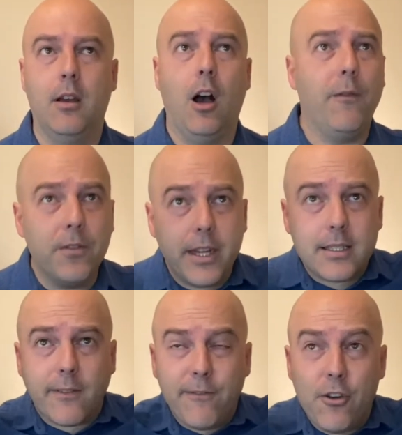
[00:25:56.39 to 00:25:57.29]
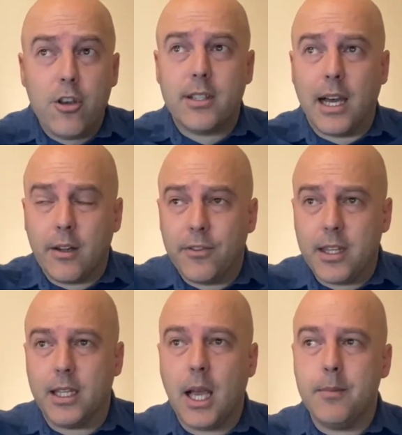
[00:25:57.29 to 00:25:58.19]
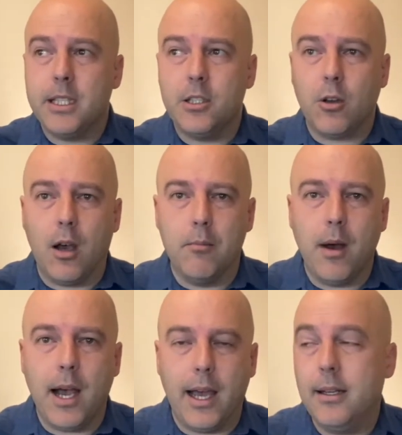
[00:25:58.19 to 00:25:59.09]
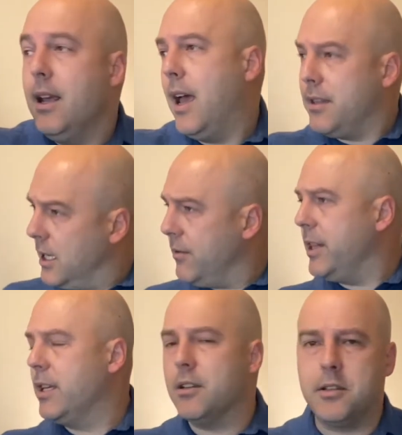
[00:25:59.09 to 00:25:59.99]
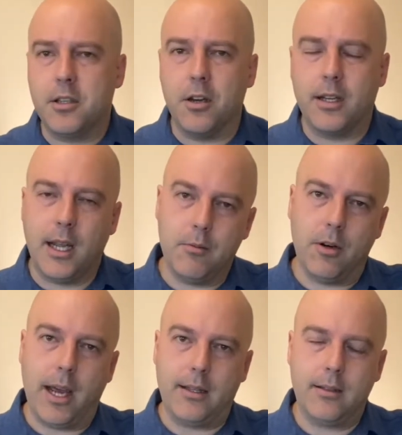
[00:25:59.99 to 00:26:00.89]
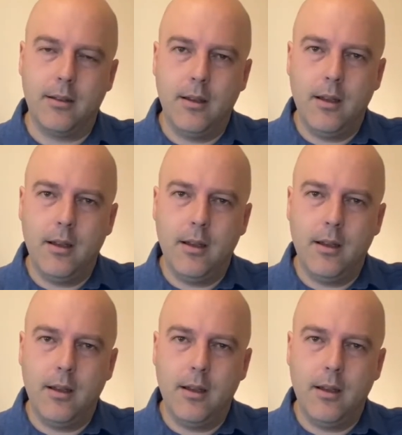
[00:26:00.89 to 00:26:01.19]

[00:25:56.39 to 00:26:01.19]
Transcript: Often that's the first kind of thing that comes into our mind, and then everything else is going to come right.